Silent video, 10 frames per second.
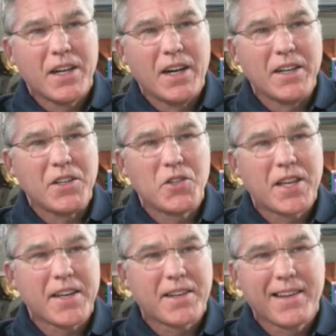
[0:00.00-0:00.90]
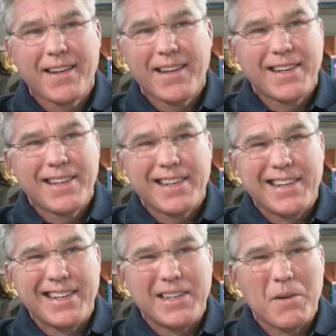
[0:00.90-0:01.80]
Uh, you take
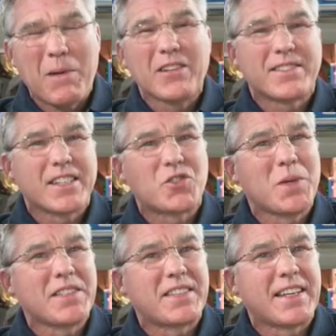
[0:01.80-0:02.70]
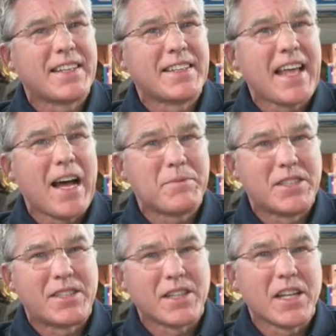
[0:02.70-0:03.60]
uh, about six weeks to get
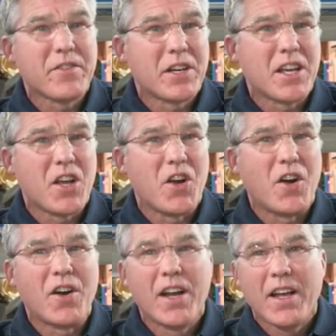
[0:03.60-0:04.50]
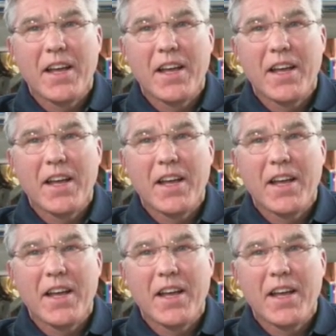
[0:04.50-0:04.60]
adapted to living here